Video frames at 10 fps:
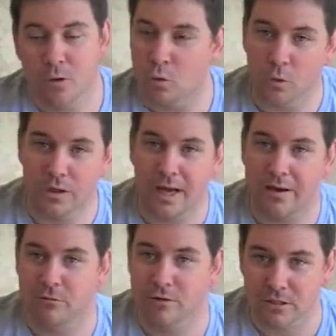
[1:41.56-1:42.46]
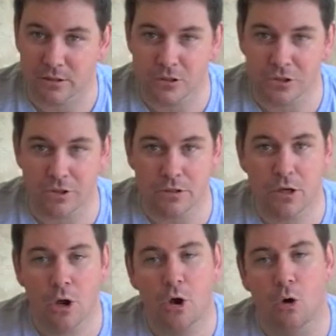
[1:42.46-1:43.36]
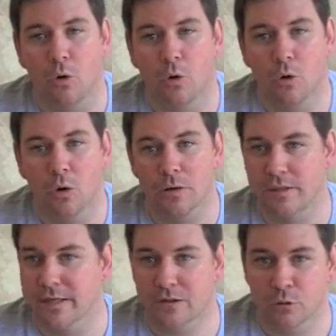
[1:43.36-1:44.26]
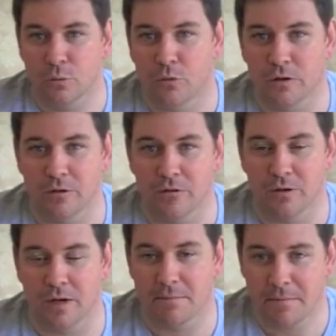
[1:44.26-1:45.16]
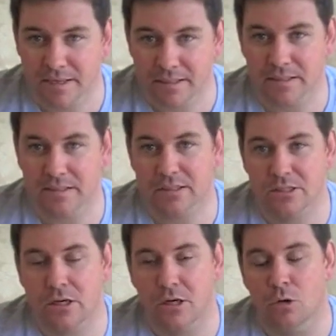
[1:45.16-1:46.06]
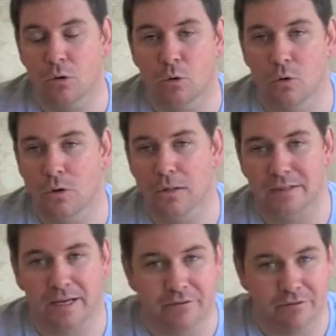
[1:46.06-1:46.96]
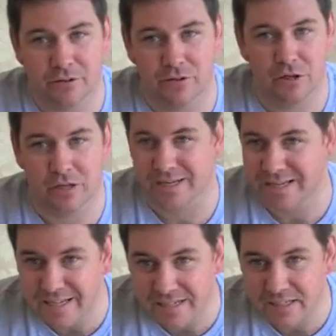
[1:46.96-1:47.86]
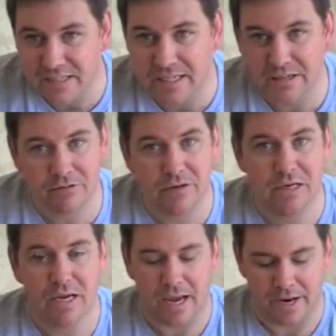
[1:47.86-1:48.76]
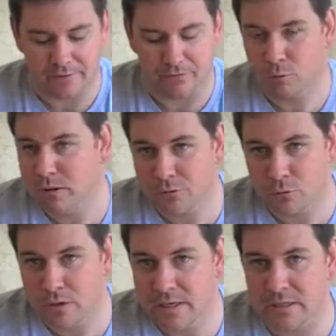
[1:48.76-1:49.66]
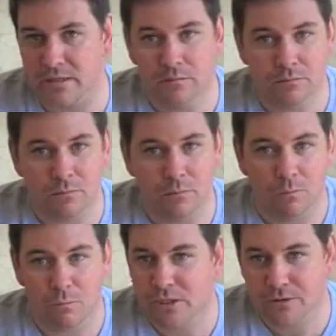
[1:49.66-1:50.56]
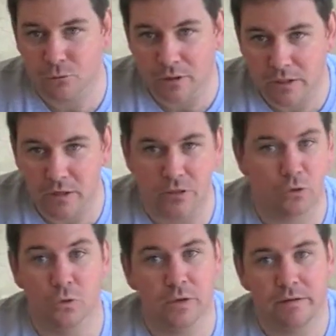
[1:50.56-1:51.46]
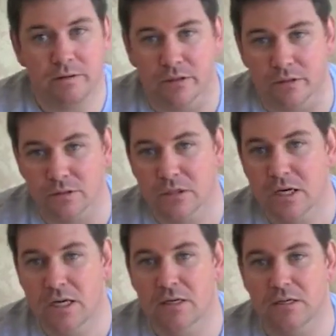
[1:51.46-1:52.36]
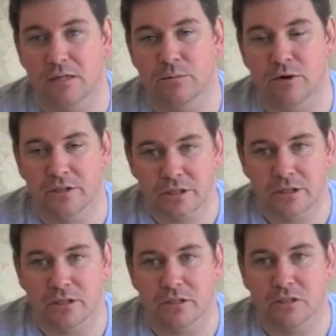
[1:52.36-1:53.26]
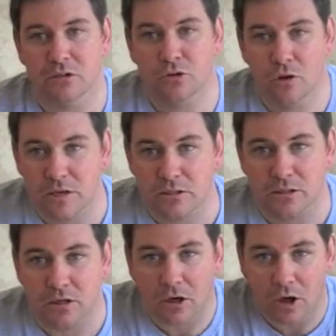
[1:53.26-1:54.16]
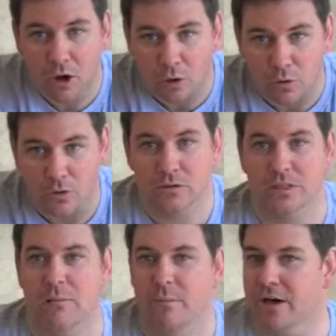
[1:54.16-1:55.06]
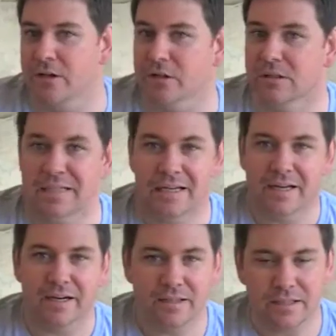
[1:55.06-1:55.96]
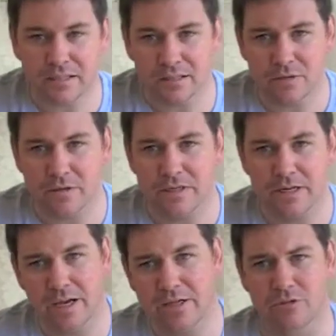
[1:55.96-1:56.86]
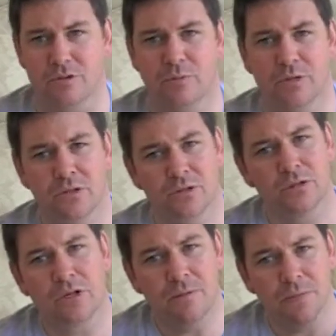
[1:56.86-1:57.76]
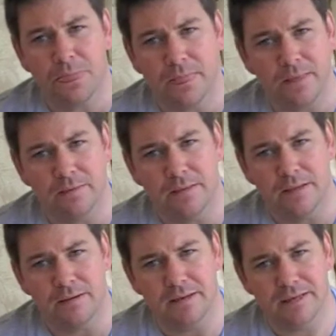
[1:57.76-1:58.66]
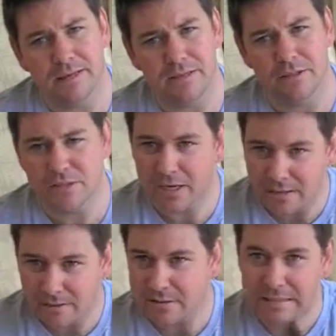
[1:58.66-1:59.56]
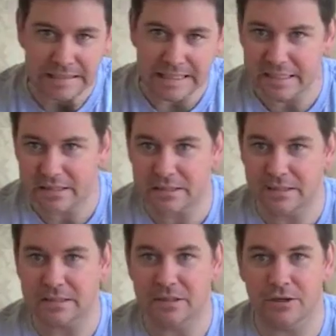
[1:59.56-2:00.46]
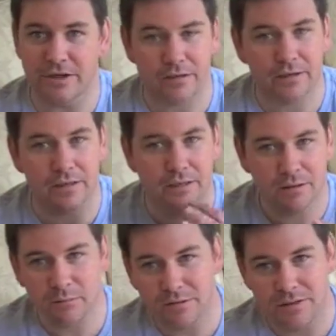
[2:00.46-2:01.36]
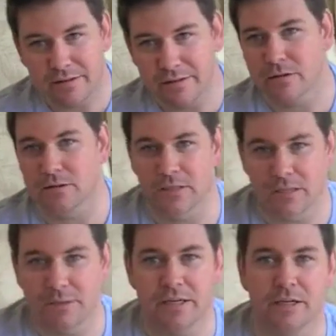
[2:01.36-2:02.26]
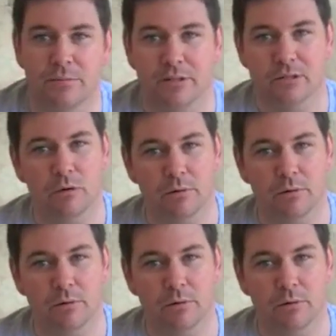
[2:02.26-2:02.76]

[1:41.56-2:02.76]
or they have resolution, or they get to a point of maintenance, or they feel as though they need to leave, and for whatever reason, whichever one of those or anything else, the practitioner tries to hold on to that patient. And I think this is very dangerous, because you start to get into a little bit of an ethical dilemma here, because what